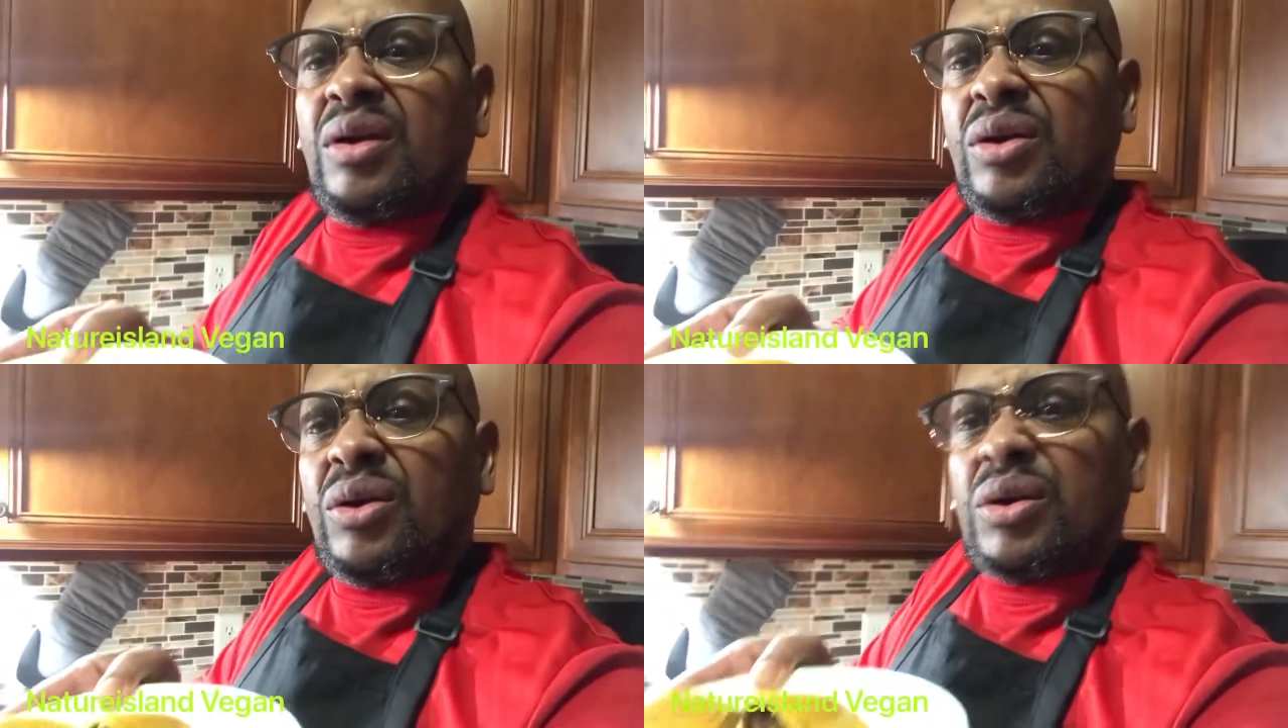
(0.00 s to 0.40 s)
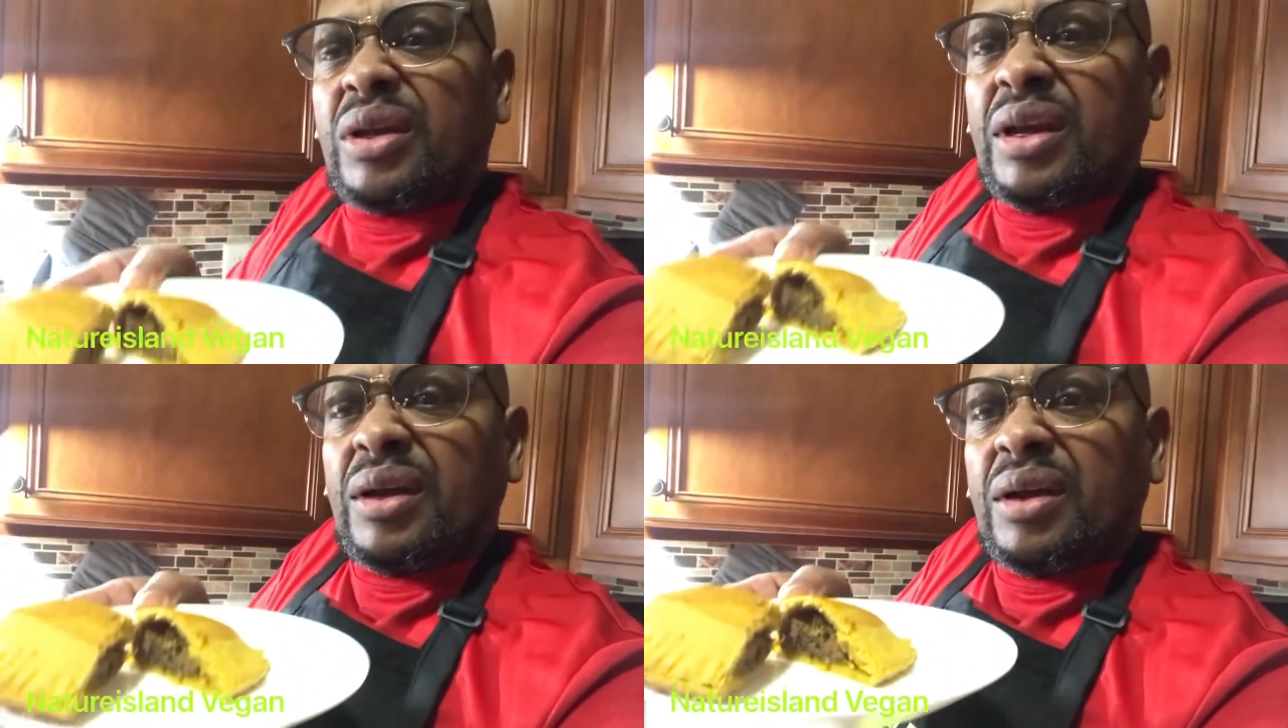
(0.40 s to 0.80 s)

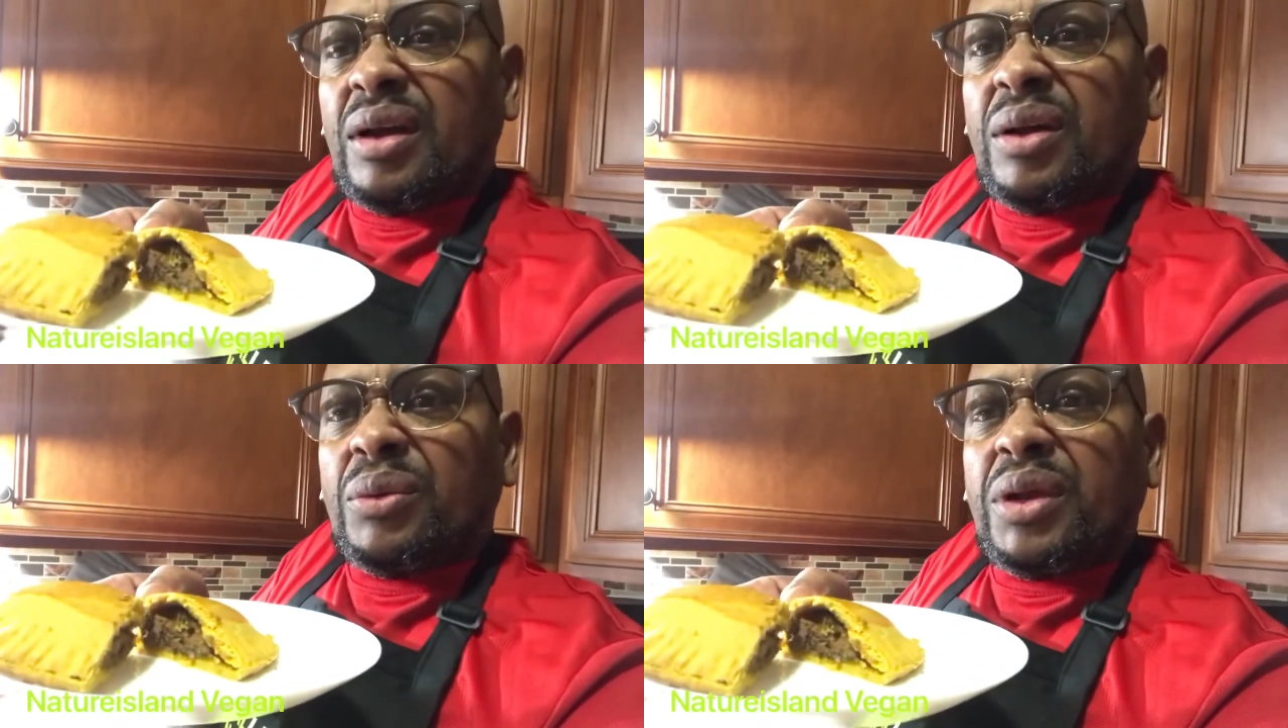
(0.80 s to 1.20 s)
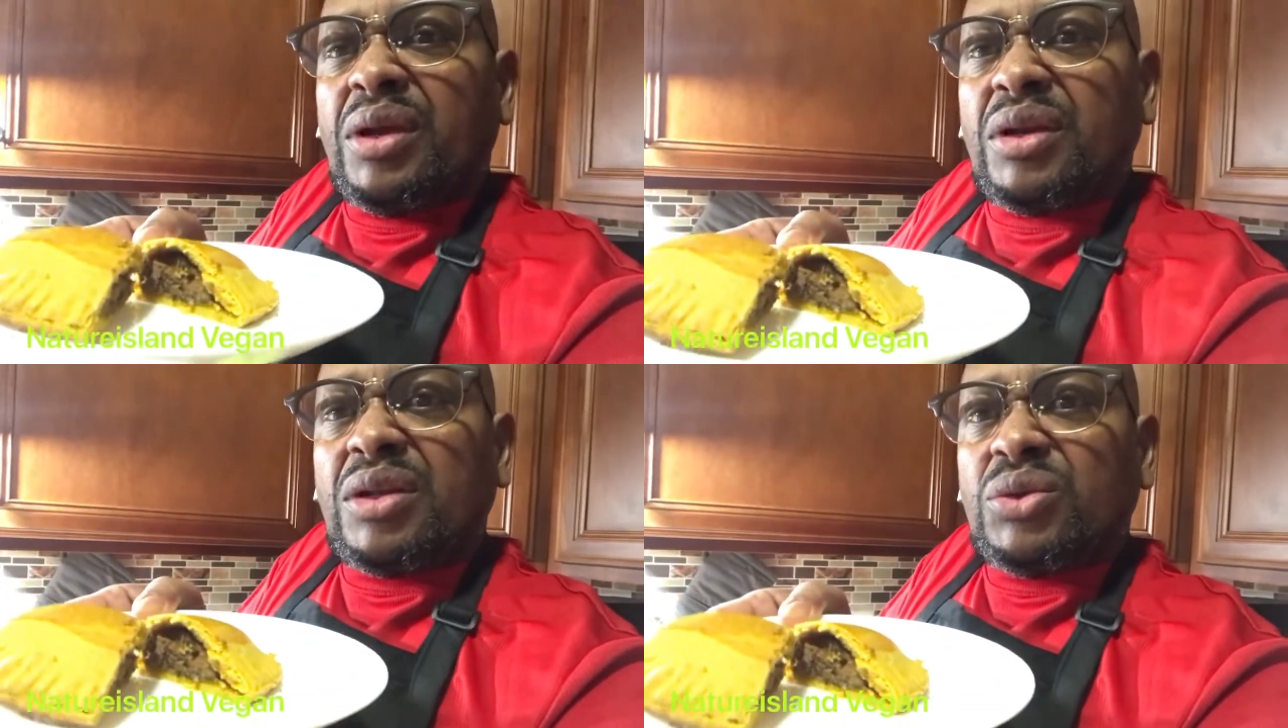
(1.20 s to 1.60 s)
Okay, we're
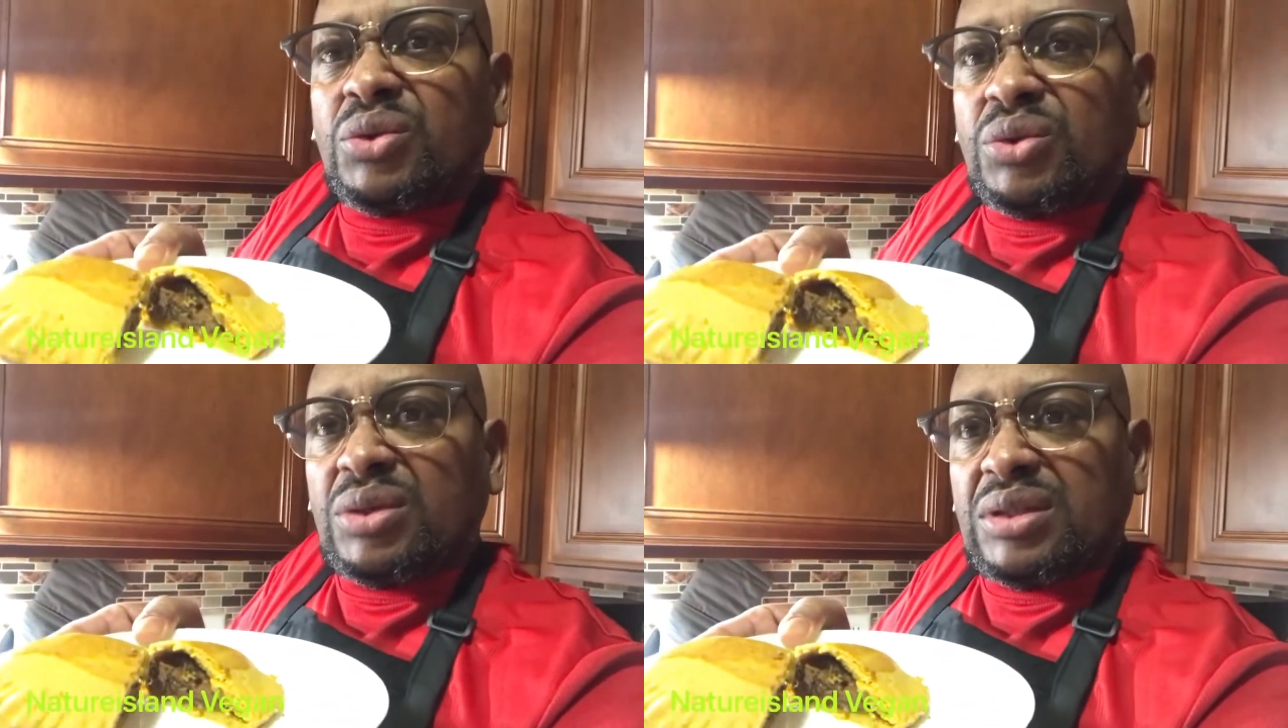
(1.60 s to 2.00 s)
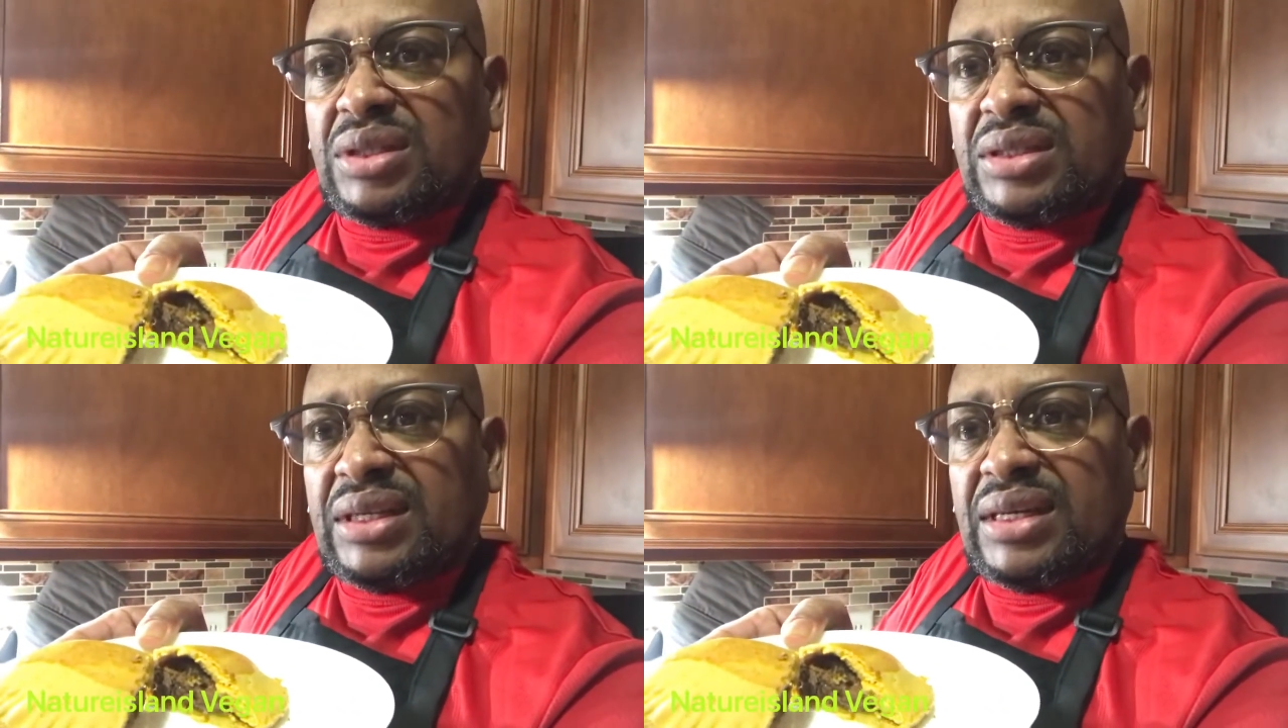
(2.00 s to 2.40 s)
gonna do the
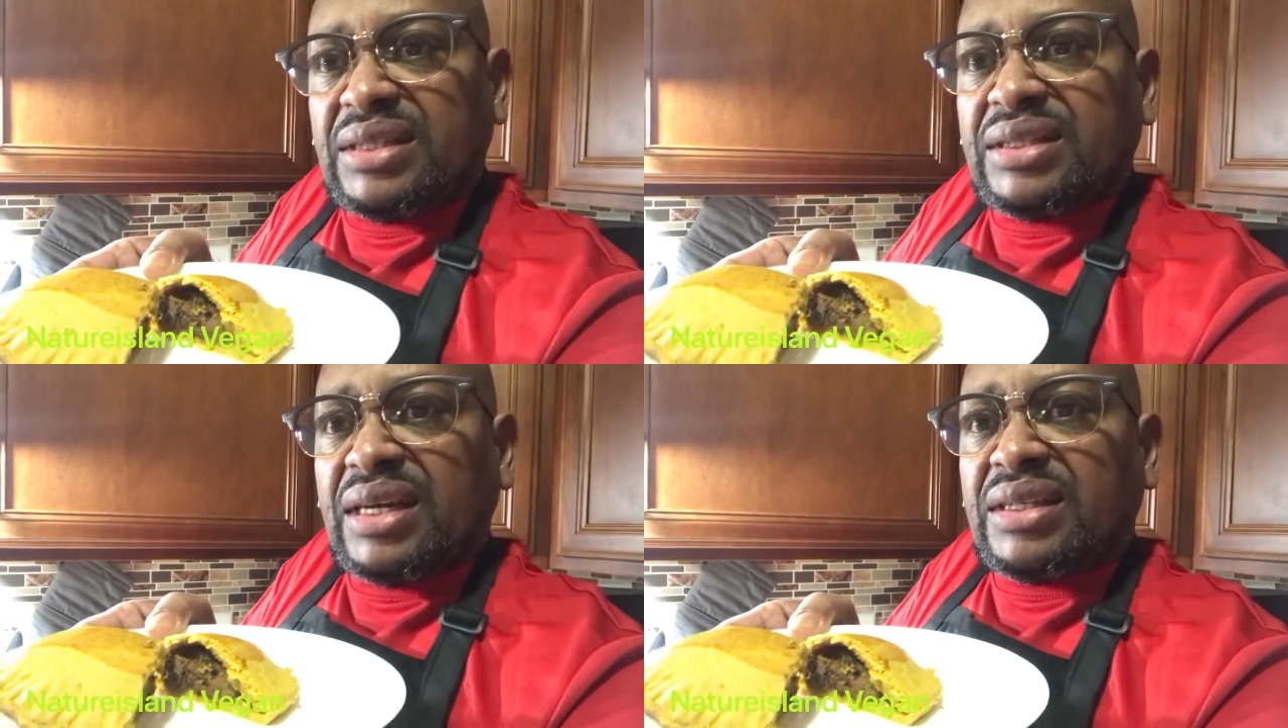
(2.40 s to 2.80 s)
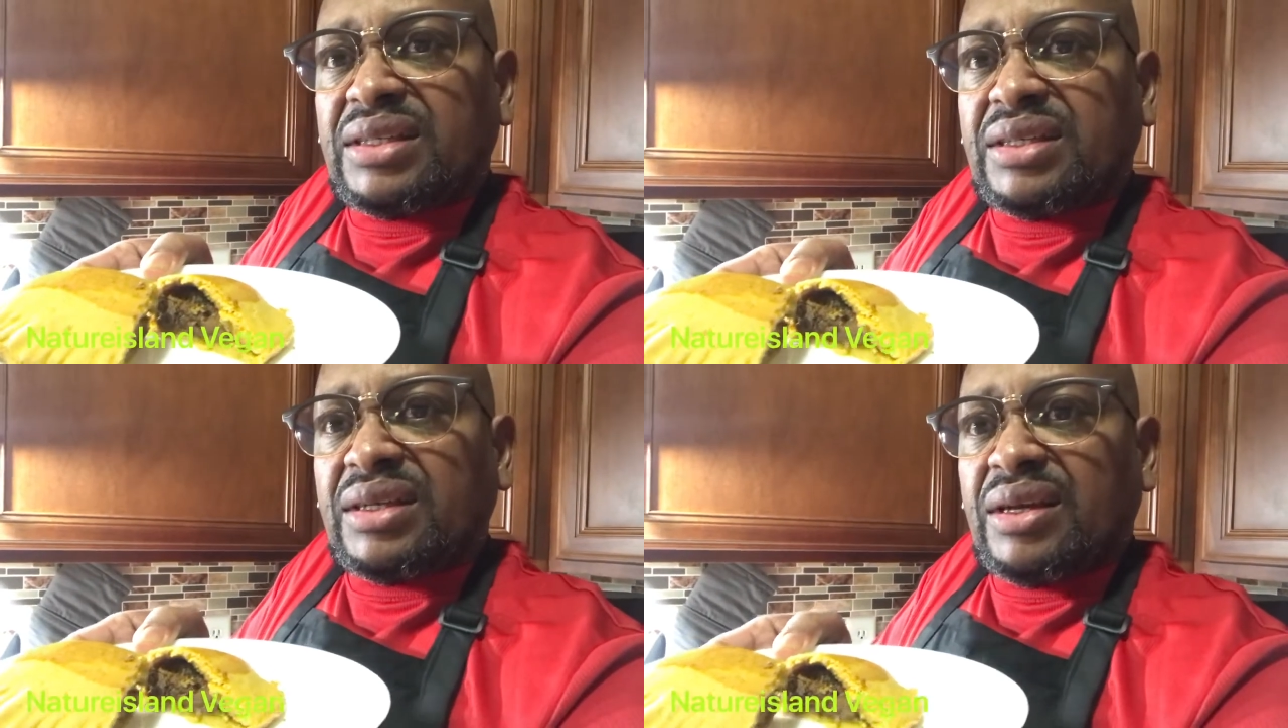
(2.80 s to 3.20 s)
taste test.
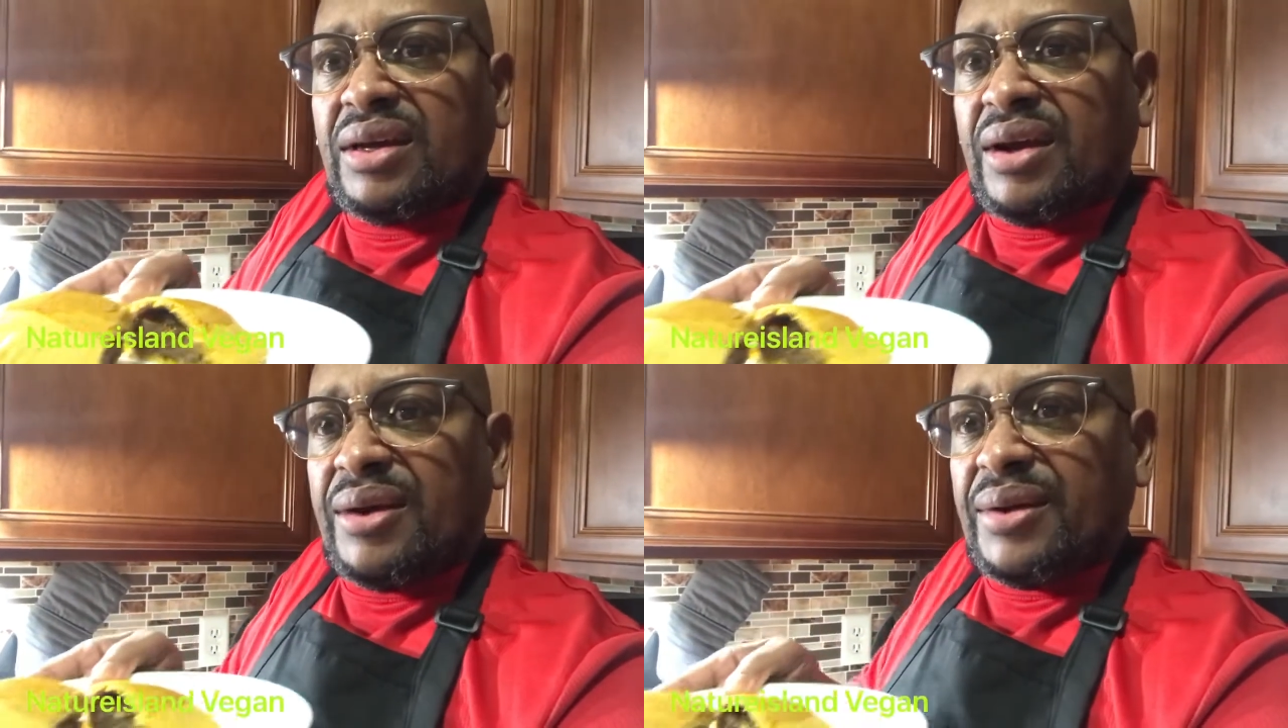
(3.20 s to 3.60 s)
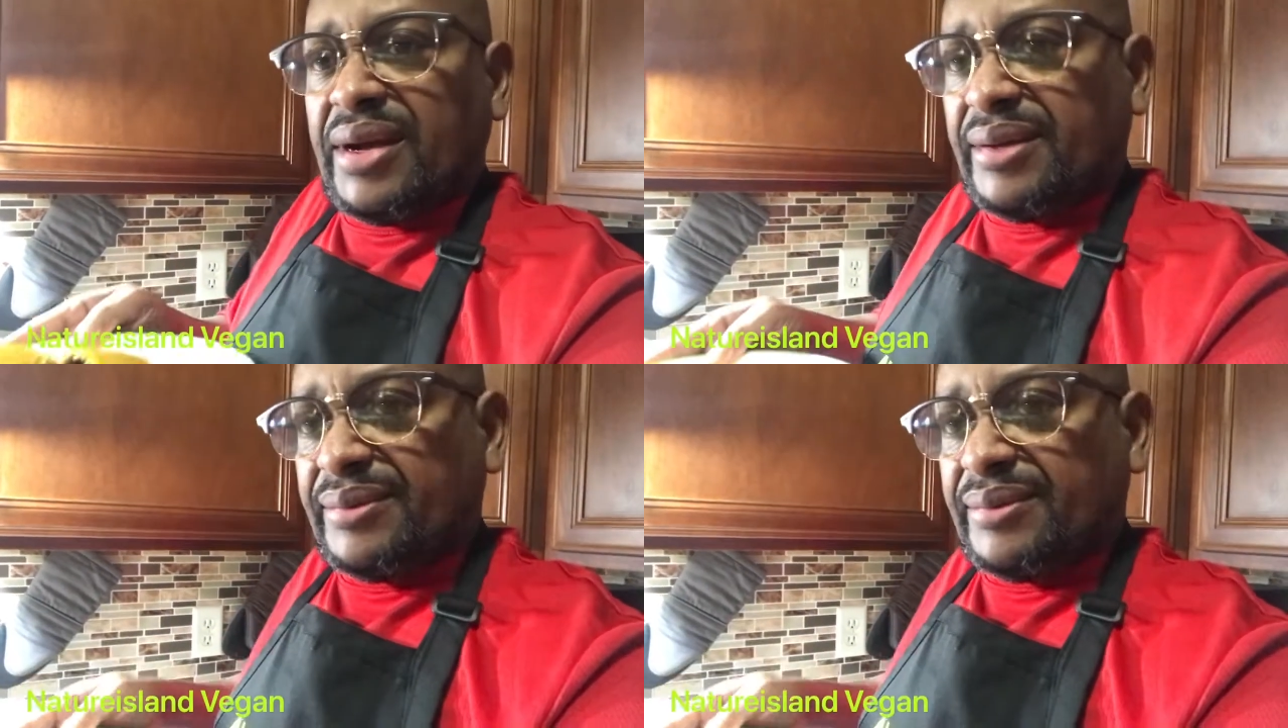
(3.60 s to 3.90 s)
All right.